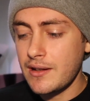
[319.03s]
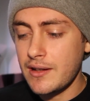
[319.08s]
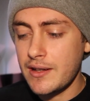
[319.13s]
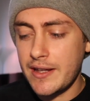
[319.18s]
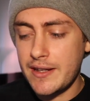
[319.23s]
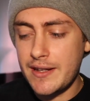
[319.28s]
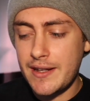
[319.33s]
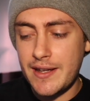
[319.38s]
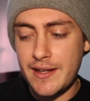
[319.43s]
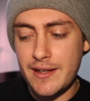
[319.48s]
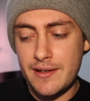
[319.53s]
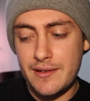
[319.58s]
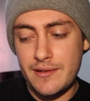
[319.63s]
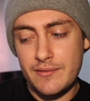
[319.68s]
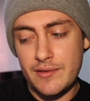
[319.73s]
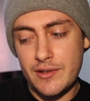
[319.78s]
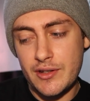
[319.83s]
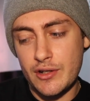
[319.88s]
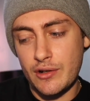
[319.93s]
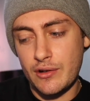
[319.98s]

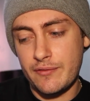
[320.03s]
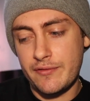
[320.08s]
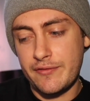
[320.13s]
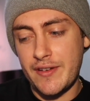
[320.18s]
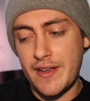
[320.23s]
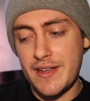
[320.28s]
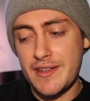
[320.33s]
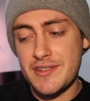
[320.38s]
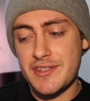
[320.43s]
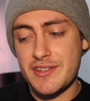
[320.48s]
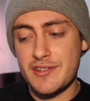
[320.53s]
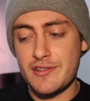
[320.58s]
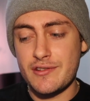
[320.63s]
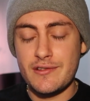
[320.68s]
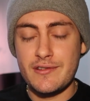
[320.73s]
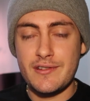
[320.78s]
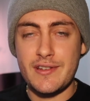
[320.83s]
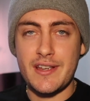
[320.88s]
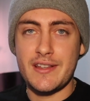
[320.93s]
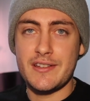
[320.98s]
then, you know, phase
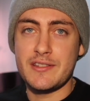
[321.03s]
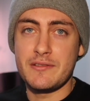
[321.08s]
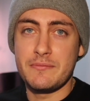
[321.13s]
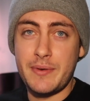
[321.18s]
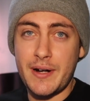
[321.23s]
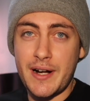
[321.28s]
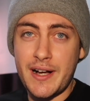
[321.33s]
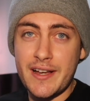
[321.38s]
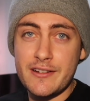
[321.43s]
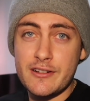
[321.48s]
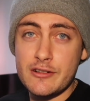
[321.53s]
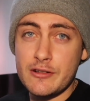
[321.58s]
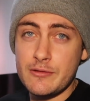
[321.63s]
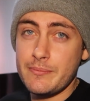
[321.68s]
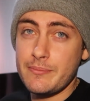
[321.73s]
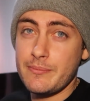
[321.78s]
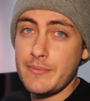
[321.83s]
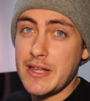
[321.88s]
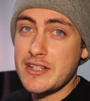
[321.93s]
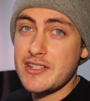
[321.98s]
2 and Dubai are
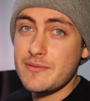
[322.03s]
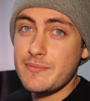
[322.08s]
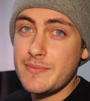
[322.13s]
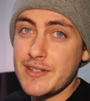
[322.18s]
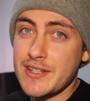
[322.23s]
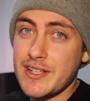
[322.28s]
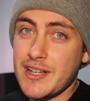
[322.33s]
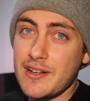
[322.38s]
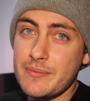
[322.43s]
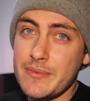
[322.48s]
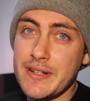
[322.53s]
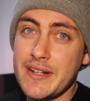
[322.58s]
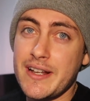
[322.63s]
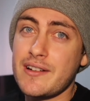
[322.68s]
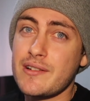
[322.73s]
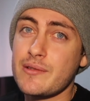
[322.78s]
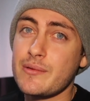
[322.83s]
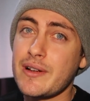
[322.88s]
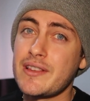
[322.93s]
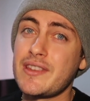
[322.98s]
meant to be coming
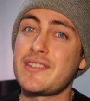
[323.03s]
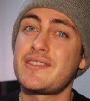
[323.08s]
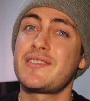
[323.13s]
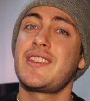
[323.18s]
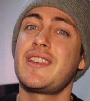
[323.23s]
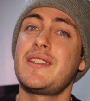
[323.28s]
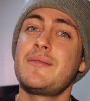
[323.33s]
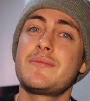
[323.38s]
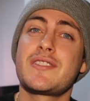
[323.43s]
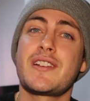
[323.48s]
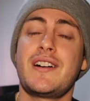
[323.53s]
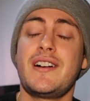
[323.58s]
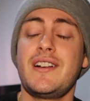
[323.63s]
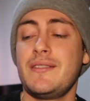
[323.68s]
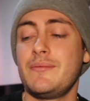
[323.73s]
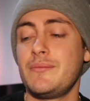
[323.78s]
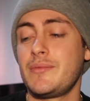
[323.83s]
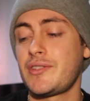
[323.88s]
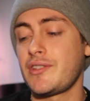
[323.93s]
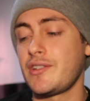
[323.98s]
out around the same
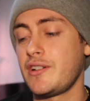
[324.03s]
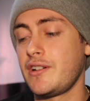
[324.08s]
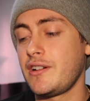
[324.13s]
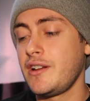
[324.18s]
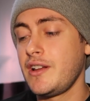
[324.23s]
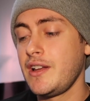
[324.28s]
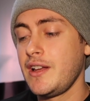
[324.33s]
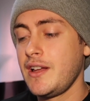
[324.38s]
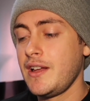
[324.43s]
time. So